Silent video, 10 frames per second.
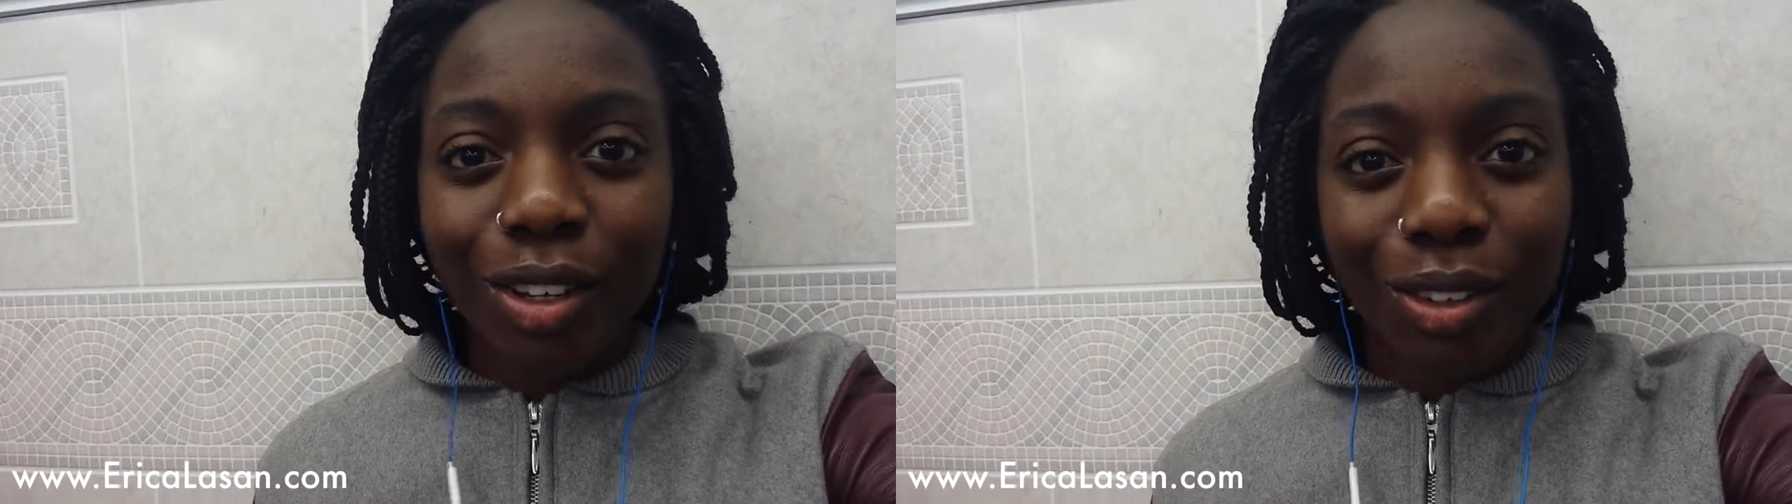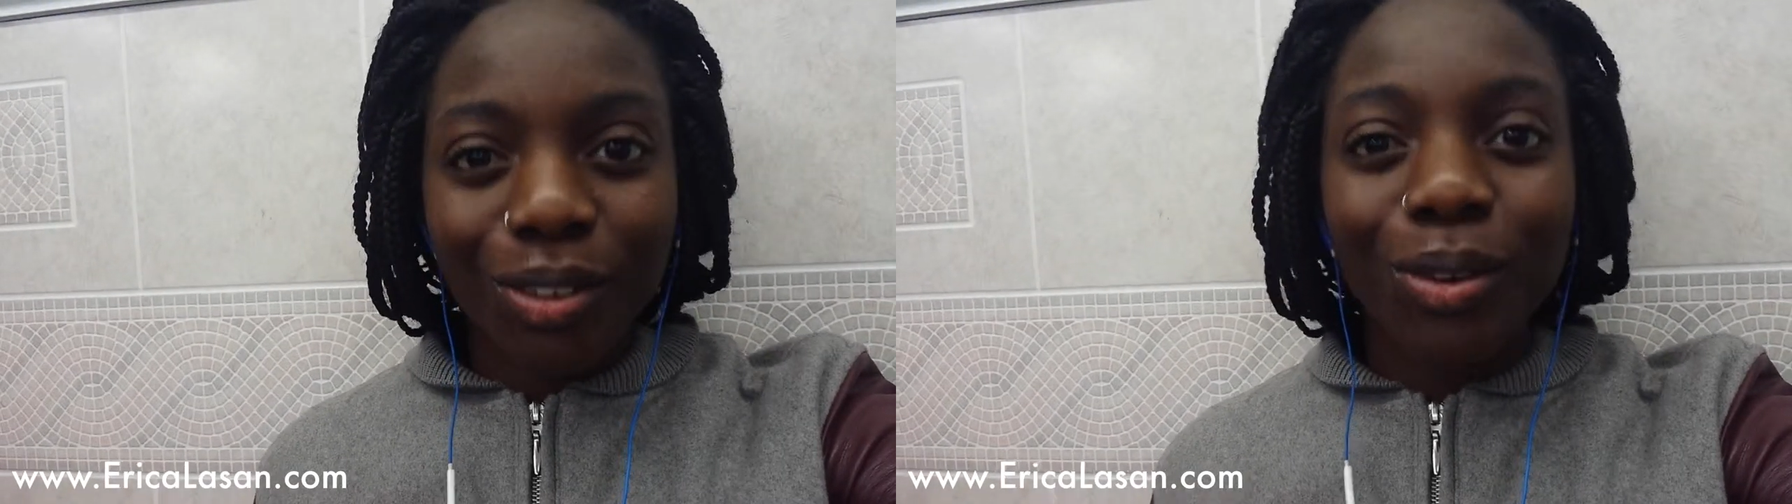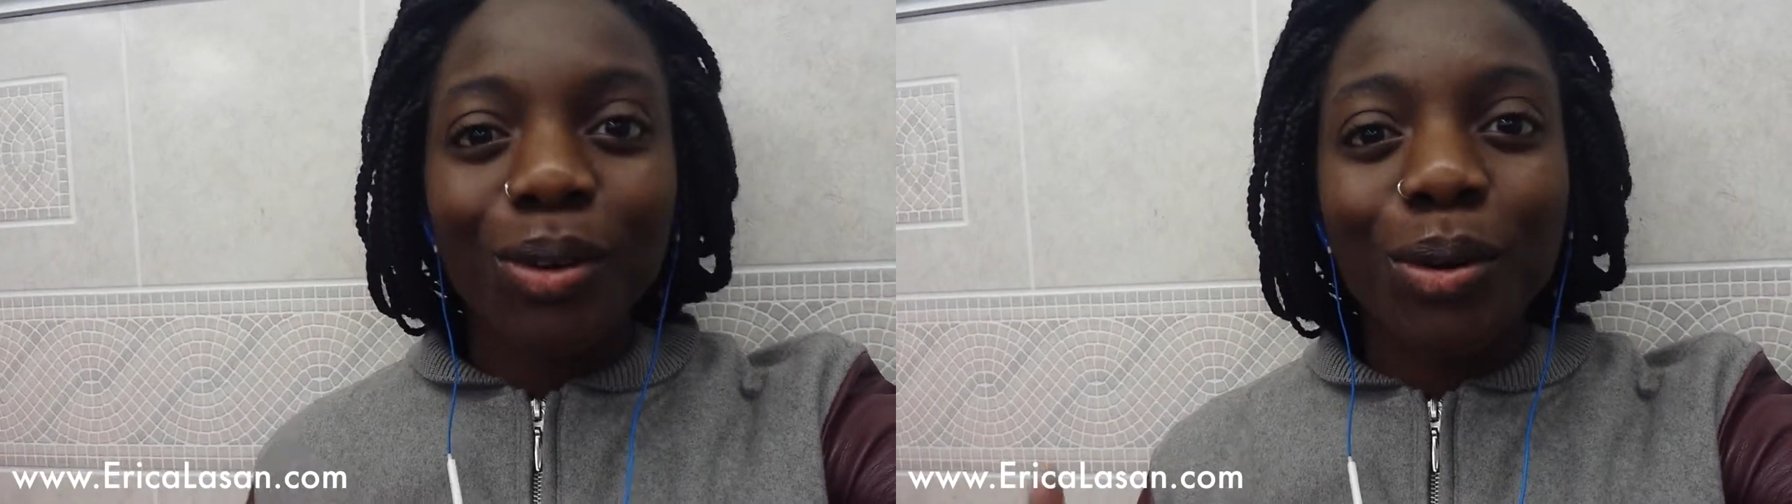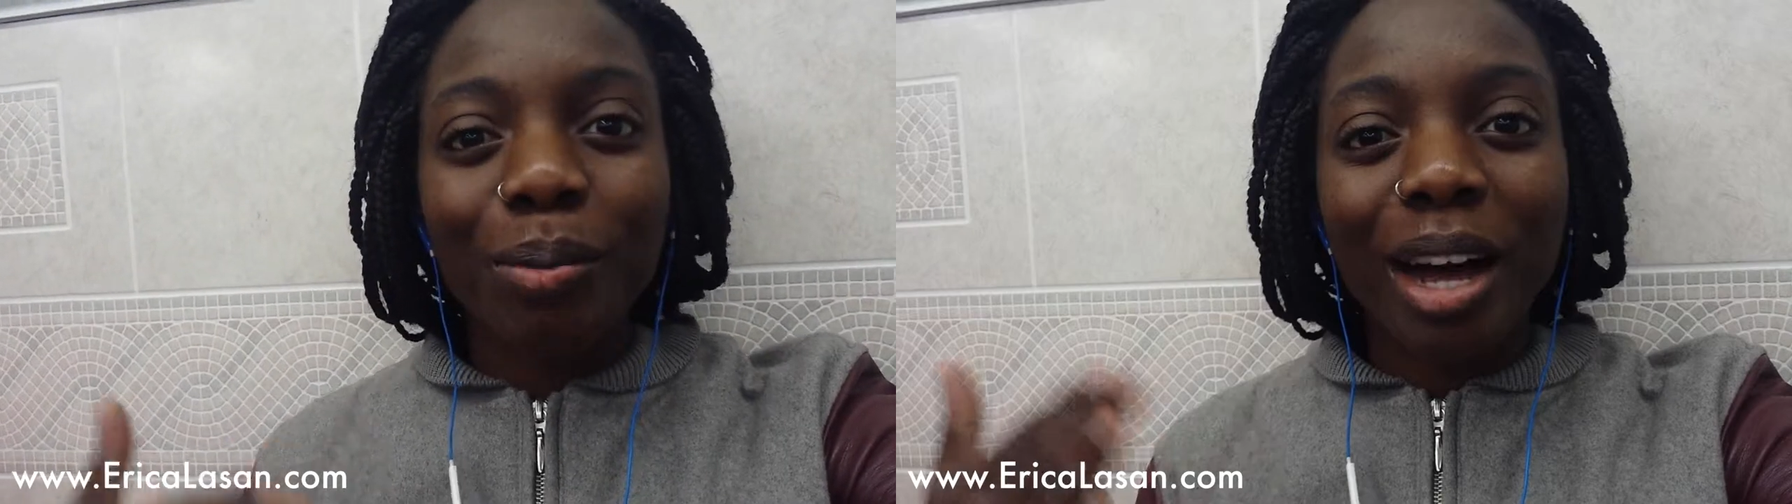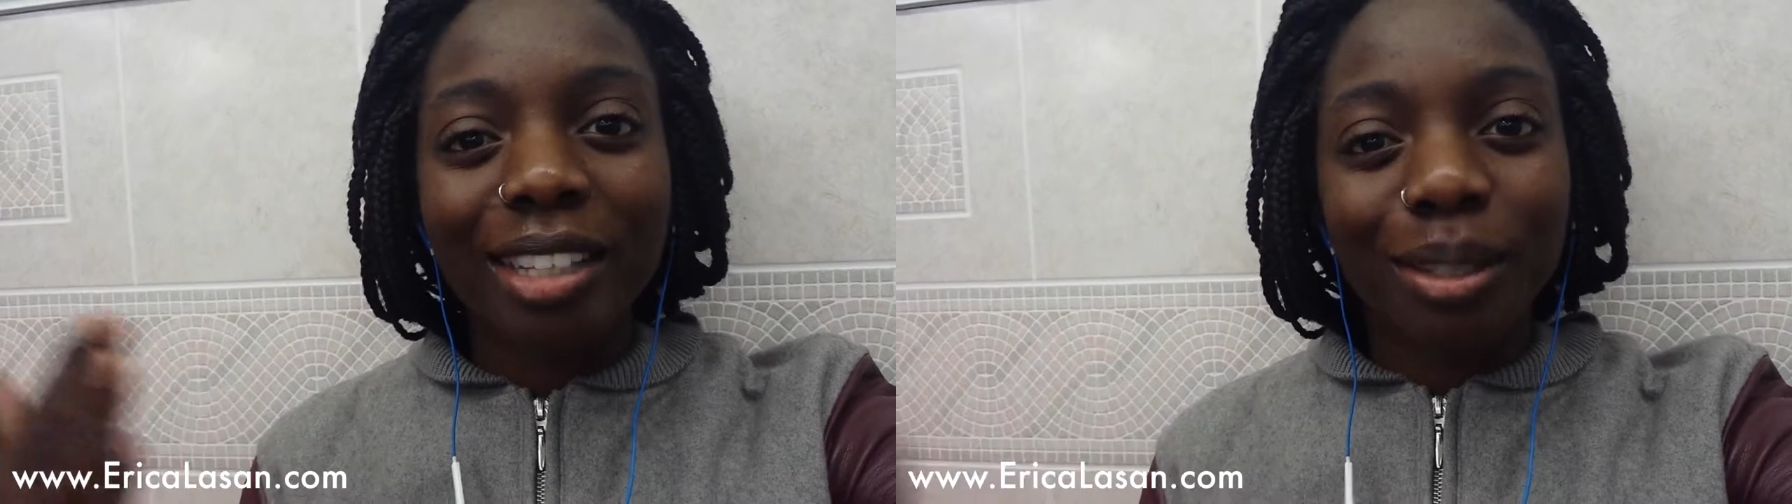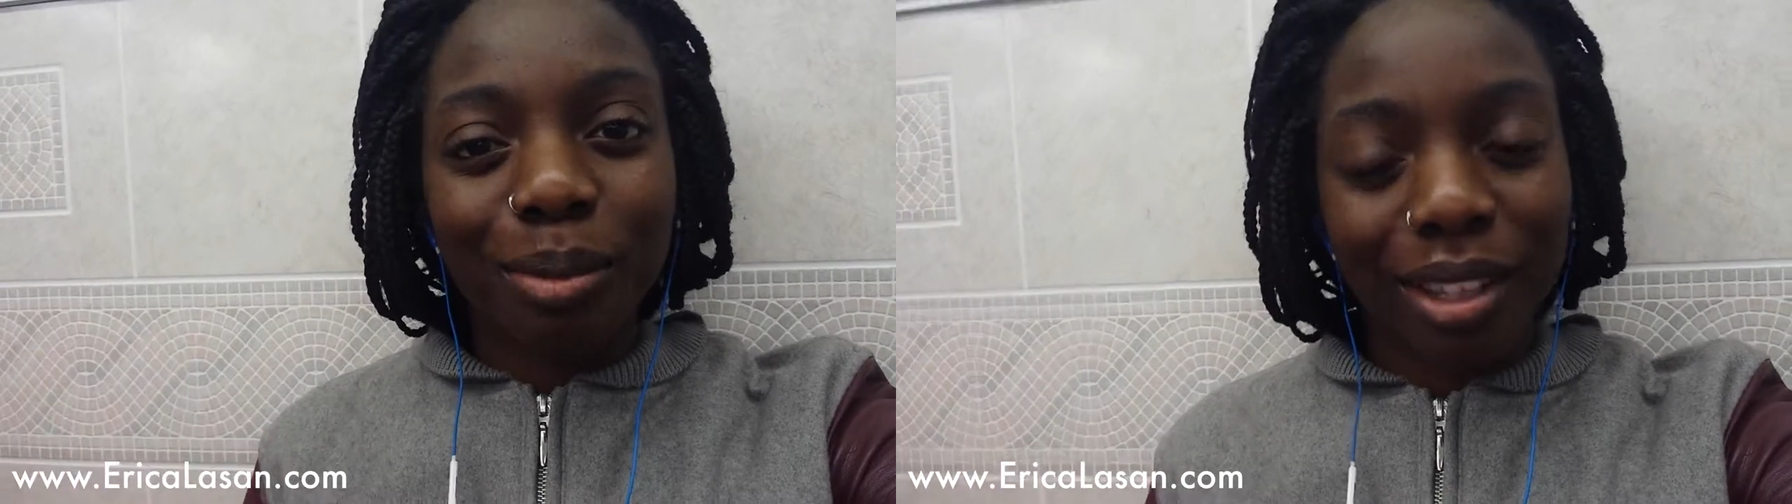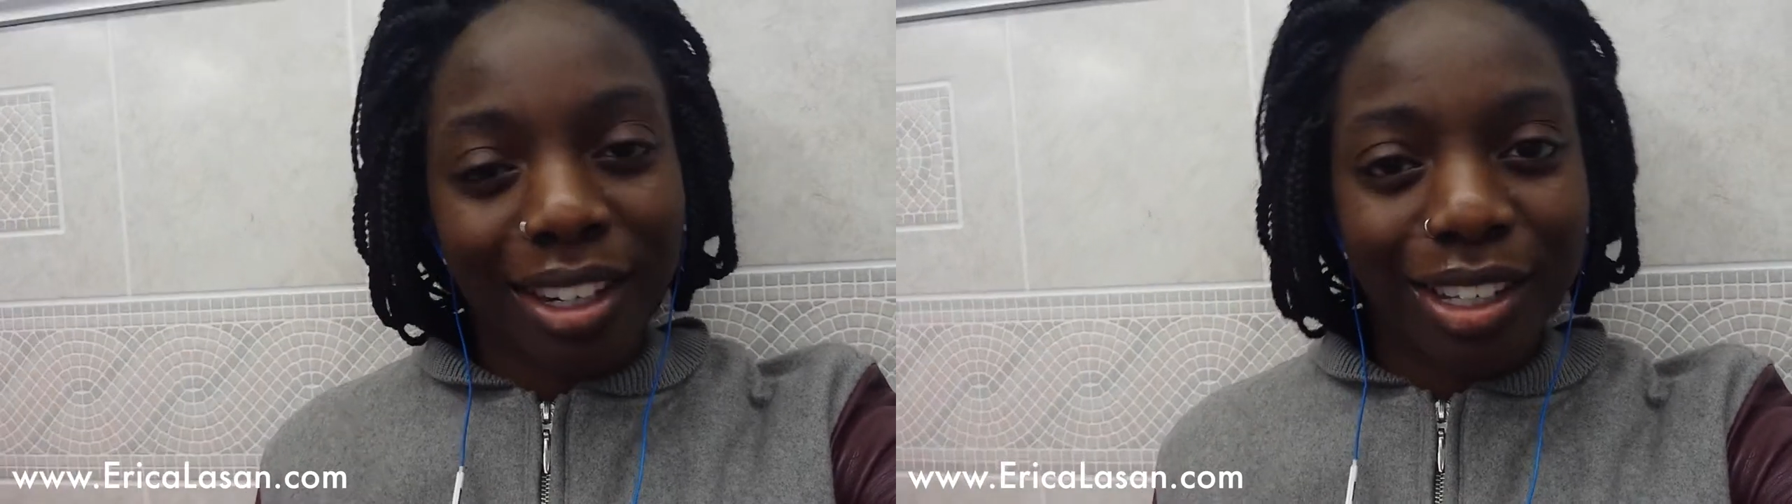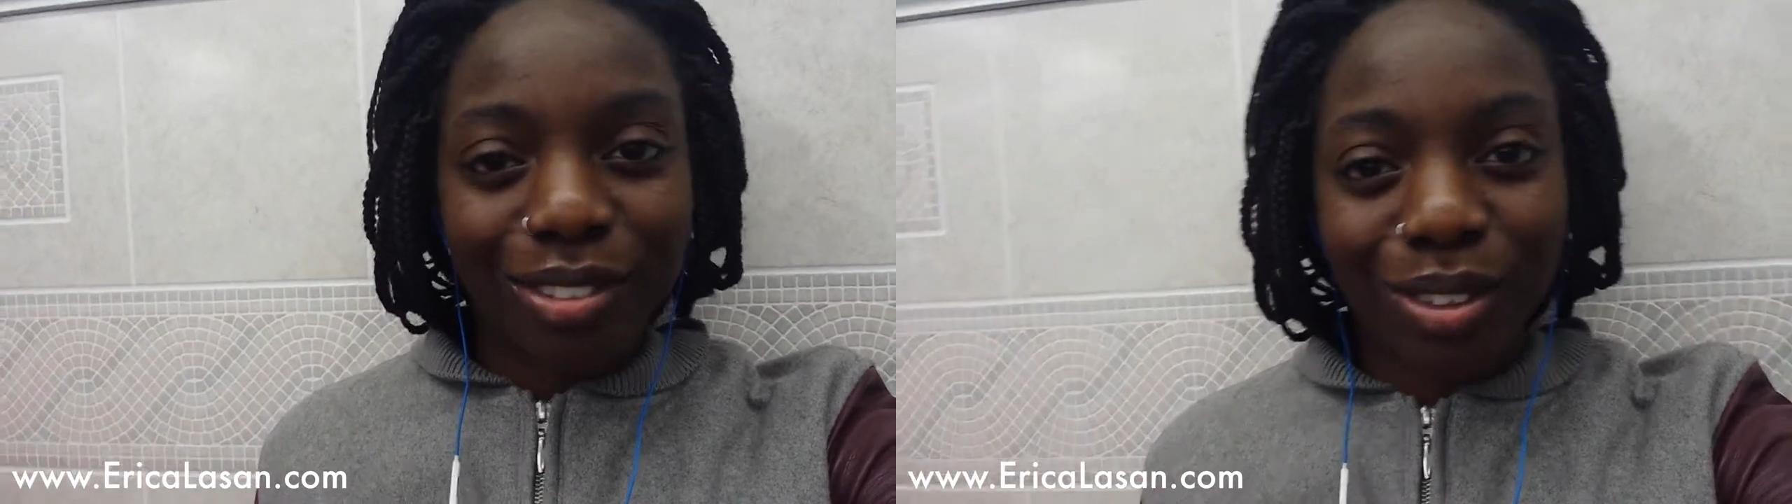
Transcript: new possibilities